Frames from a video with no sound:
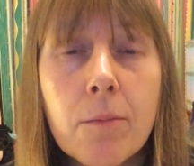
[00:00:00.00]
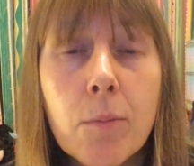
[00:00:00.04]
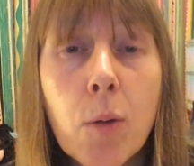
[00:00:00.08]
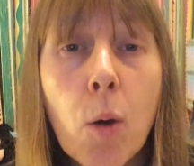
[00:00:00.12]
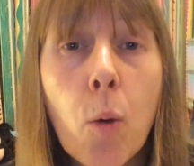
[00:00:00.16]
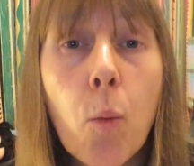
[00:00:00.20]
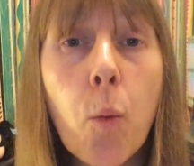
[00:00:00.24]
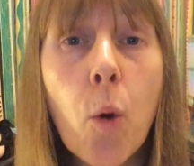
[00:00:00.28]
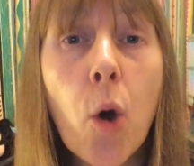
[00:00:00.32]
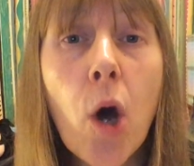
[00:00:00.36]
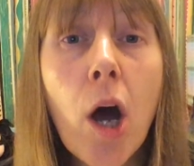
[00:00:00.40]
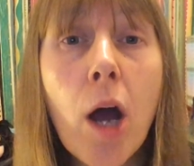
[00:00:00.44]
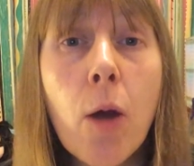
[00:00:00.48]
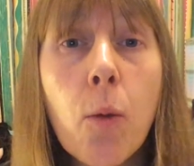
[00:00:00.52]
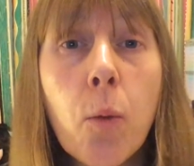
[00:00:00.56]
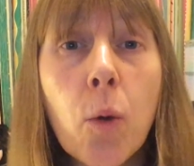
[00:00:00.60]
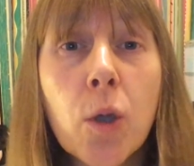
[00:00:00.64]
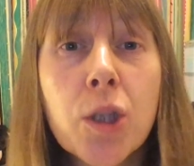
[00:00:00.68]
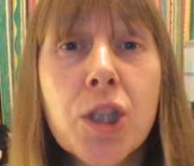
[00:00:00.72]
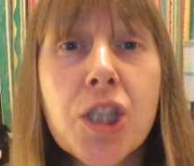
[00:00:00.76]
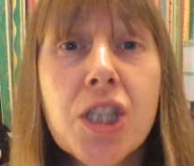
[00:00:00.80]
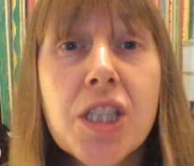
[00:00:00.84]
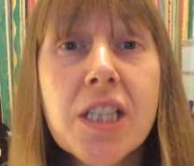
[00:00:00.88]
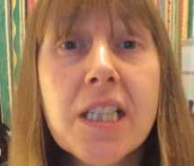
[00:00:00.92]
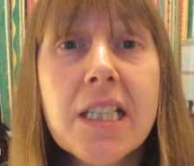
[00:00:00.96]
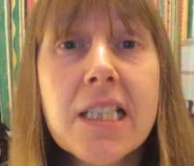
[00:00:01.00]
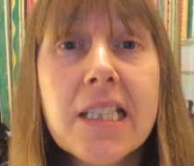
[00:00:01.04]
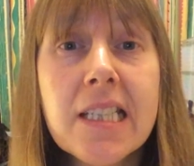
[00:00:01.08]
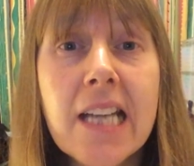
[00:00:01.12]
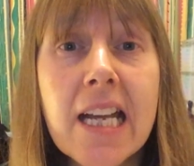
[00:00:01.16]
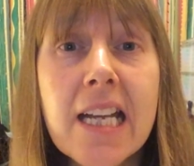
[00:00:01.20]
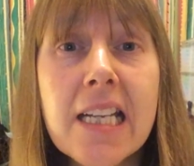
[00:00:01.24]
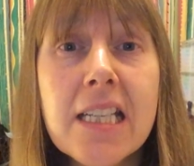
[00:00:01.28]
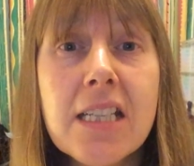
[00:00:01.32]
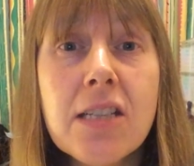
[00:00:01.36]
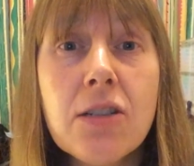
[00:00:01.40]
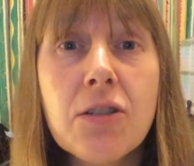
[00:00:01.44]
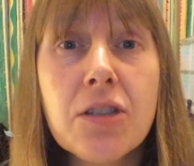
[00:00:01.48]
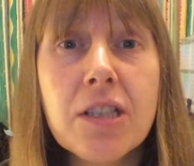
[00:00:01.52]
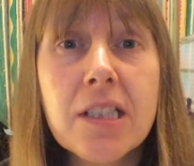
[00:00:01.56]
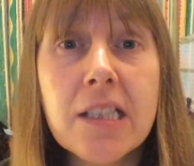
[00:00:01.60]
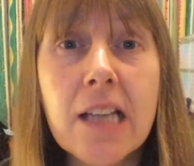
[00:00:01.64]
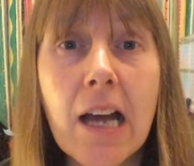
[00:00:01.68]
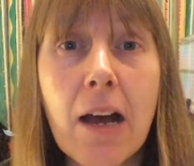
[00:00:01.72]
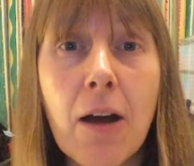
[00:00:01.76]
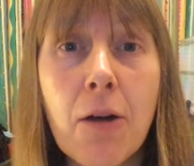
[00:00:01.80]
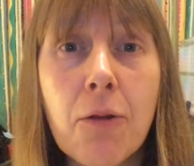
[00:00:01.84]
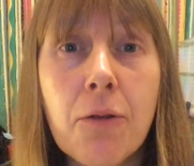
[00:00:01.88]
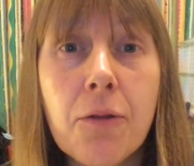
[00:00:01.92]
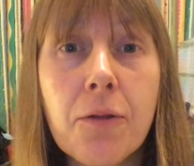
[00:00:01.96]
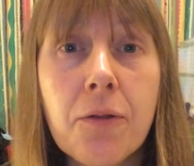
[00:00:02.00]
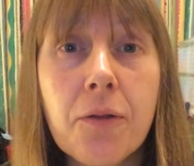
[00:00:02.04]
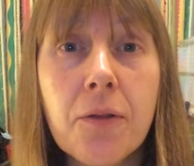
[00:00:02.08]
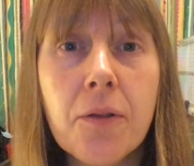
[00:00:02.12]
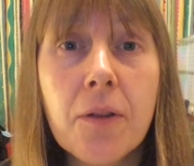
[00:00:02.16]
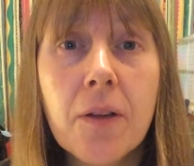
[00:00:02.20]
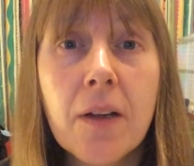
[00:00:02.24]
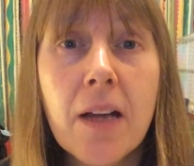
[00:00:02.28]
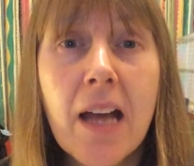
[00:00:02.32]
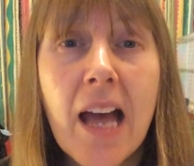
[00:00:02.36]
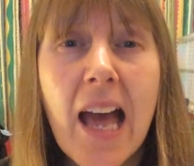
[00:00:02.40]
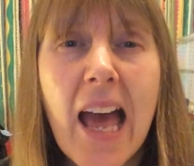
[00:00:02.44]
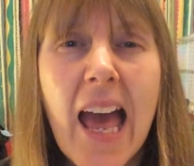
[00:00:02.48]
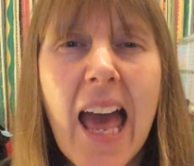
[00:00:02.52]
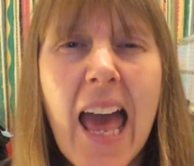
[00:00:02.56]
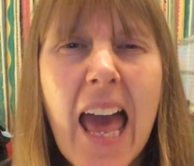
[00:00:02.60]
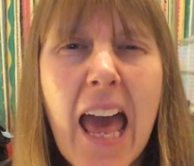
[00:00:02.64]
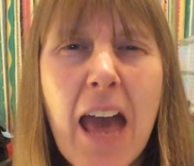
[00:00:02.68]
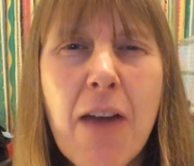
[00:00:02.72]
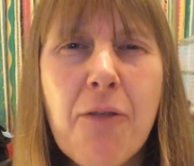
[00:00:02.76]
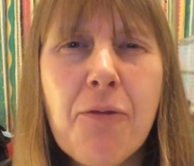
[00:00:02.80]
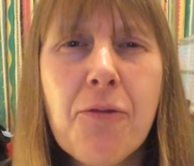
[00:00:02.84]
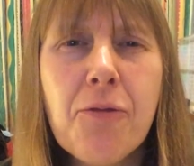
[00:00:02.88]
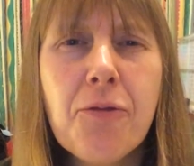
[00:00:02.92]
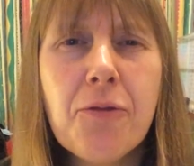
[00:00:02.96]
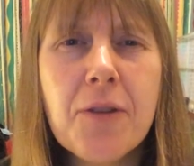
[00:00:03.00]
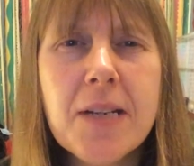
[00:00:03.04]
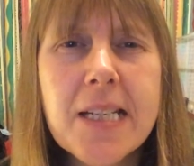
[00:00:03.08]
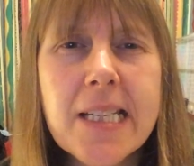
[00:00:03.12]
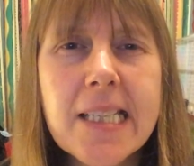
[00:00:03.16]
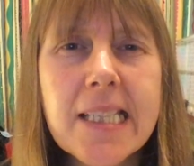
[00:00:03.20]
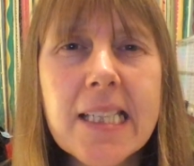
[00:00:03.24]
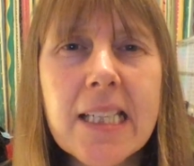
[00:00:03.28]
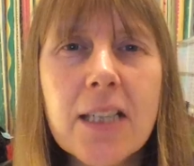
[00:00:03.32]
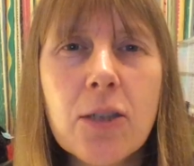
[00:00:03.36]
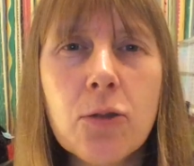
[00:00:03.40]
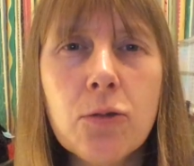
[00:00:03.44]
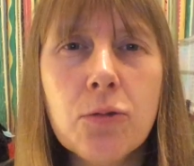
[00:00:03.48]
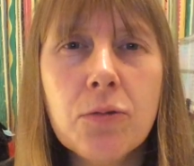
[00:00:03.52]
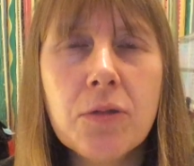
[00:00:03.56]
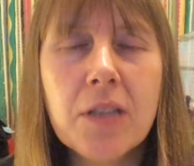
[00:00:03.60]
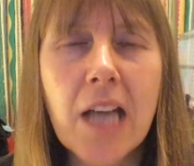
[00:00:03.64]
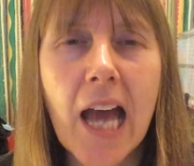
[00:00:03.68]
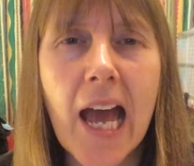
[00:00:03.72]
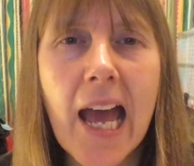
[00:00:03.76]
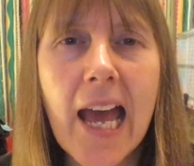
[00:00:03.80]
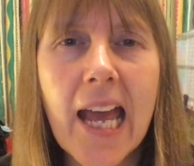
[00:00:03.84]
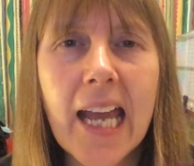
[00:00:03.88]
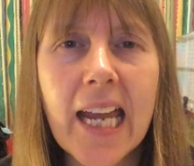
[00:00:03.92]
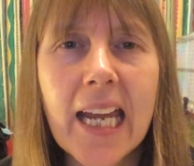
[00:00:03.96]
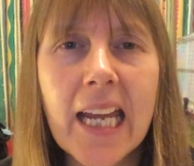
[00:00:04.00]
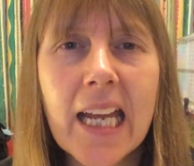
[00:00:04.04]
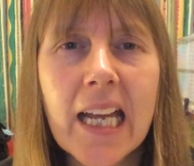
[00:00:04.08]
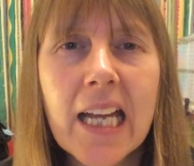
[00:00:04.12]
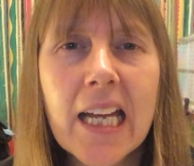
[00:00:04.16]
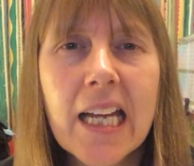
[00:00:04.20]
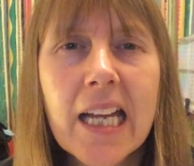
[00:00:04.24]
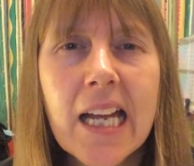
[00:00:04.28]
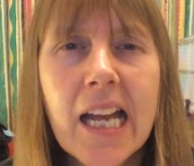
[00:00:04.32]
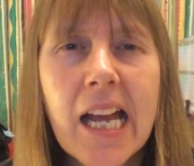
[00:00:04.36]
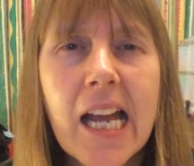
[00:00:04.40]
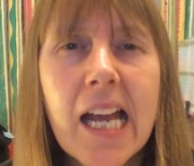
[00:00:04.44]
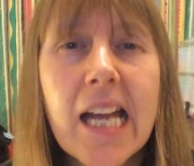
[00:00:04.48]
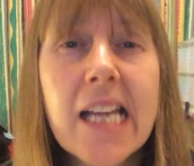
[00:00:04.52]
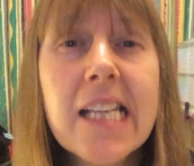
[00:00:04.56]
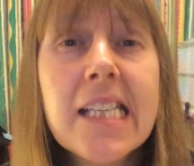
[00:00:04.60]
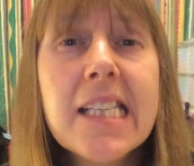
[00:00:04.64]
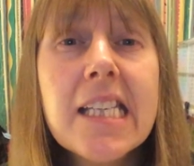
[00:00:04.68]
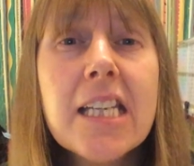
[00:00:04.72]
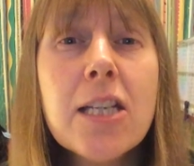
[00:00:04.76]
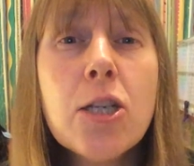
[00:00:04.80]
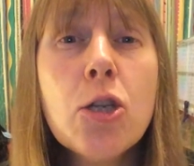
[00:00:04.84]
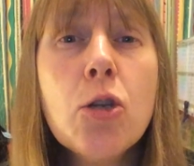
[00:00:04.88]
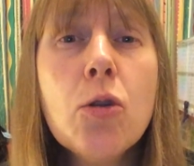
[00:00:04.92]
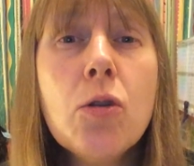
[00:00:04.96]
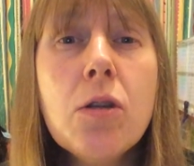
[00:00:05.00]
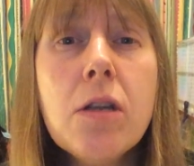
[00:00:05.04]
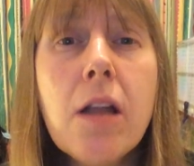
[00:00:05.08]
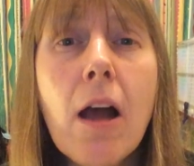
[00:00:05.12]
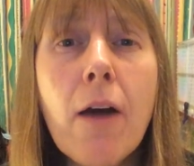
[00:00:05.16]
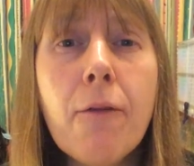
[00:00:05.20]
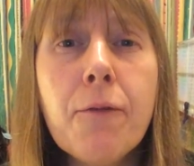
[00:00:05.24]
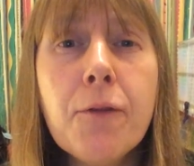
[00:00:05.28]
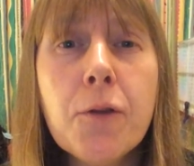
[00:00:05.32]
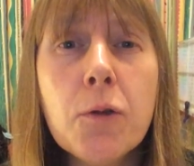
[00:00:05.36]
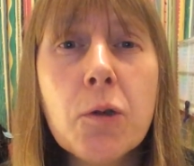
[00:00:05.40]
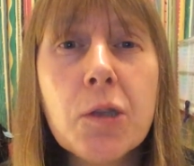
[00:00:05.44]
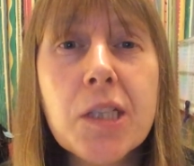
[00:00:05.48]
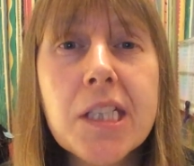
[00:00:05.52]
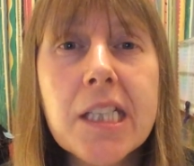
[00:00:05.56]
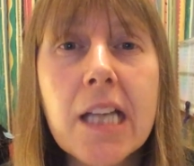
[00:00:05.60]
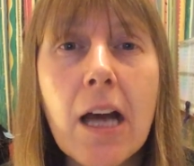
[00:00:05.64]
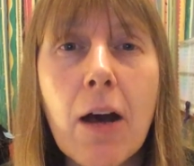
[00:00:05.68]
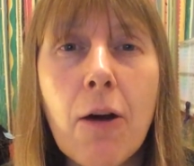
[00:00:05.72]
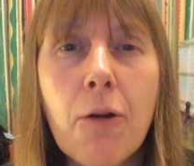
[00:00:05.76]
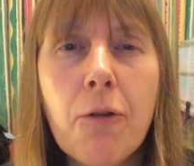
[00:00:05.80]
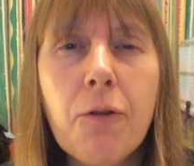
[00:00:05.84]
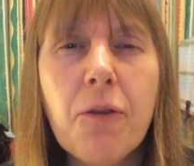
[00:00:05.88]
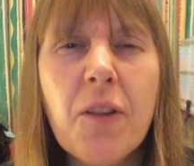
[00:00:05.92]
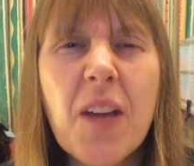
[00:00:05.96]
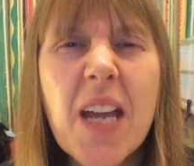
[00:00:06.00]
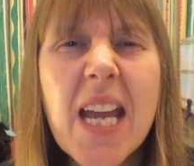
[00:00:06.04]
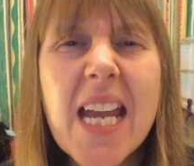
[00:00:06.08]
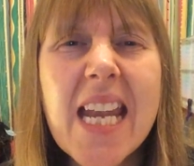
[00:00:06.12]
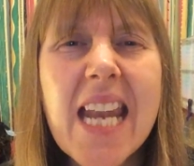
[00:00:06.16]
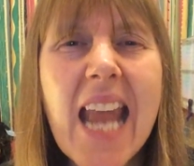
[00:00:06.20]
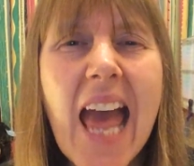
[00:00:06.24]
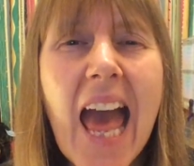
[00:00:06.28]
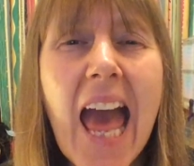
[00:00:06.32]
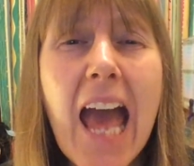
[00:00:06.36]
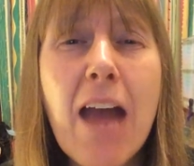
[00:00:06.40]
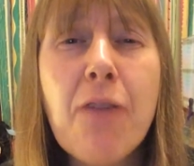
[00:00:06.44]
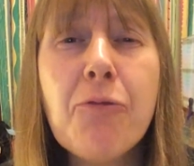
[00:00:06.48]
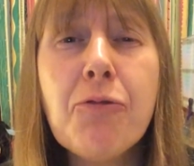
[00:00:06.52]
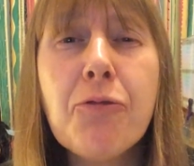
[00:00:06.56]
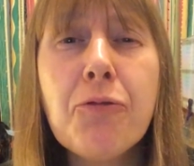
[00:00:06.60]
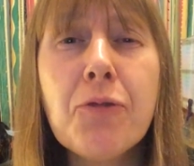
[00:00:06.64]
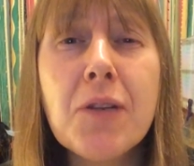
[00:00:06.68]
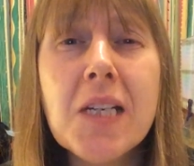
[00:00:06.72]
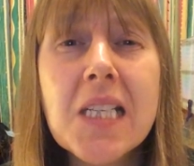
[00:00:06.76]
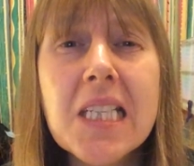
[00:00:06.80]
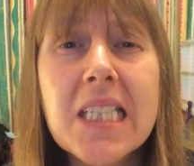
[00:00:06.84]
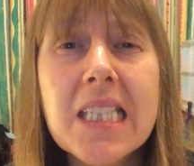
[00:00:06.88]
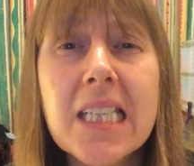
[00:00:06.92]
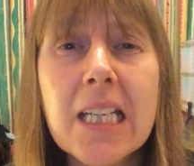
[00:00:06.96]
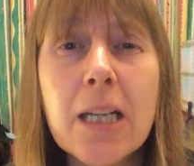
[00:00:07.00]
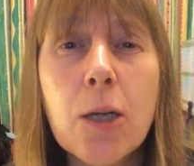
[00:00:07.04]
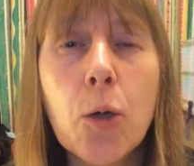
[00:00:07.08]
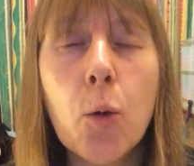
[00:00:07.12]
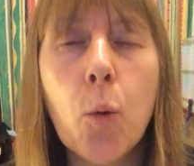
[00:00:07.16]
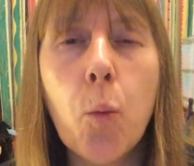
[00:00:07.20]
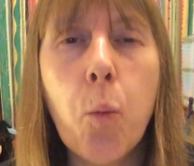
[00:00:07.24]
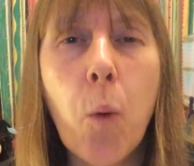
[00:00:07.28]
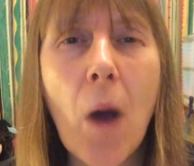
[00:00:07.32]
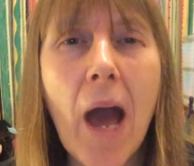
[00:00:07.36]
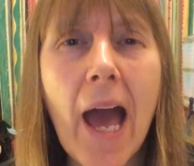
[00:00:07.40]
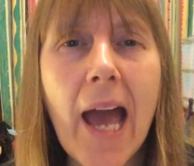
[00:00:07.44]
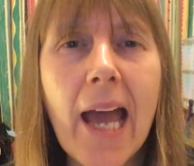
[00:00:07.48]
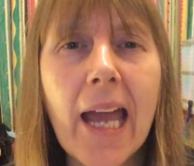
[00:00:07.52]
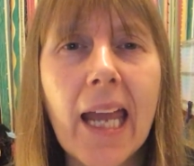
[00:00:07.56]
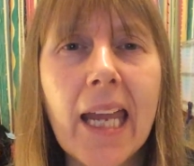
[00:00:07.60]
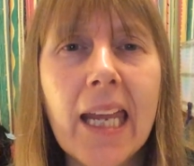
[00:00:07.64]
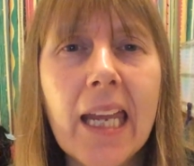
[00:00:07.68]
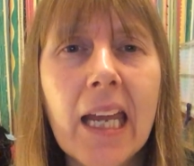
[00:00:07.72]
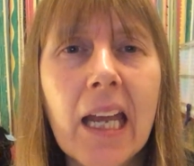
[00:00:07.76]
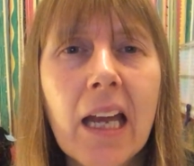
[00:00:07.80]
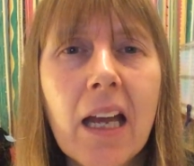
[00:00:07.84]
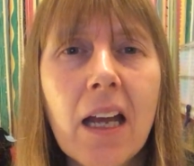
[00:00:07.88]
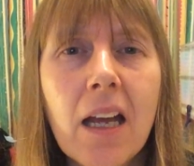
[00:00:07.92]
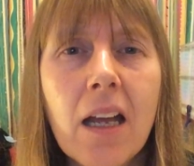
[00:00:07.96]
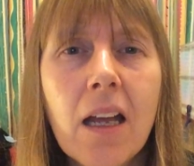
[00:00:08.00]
But what I want you to say to yourself every single day is that you love yourself in every single way.